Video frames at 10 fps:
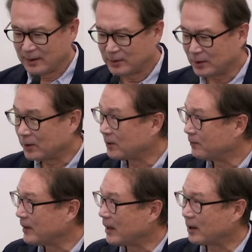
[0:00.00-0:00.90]

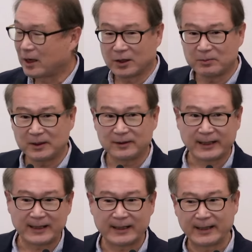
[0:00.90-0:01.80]
So how to build an
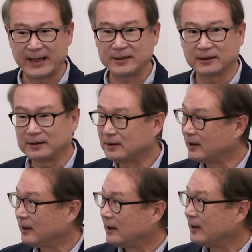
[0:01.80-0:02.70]
AI agent
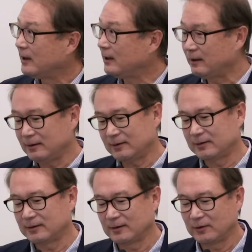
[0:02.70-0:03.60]

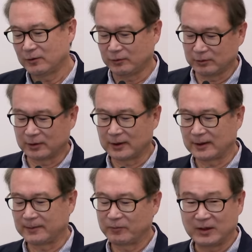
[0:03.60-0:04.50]
is through
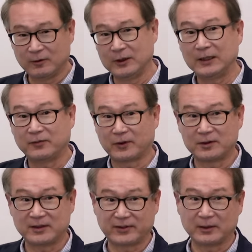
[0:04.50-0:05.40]
you need to
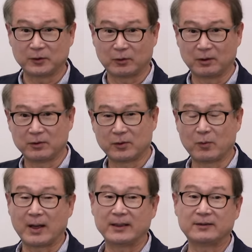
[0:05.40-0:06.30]
first define the role. So
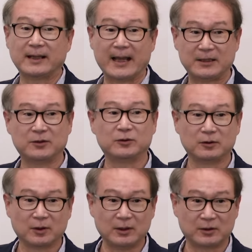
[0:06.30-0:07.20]
what is an agent
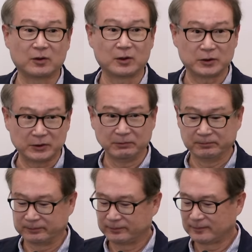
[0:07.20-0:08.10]
is going to do?
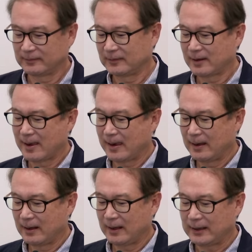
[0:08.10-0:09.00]

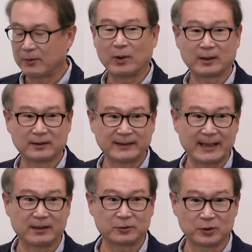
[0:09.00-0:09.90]
And then what are the
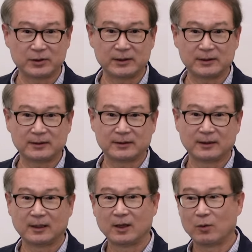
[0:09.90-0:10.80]
data sources?
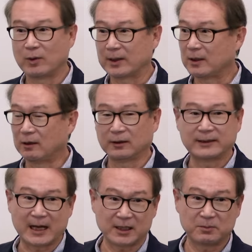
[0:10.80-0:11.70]
What are all the
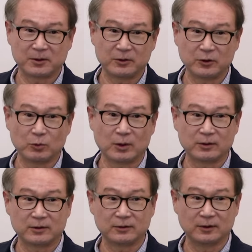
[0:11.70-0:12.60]
documents you
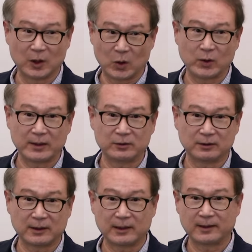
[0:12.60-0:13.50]
want to load
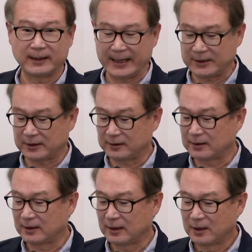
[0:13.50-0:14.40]
into the
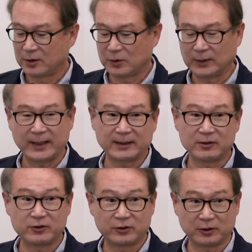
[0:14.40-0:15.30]
agent so that it
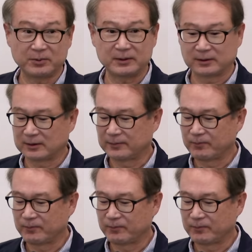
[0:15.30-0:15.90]
can service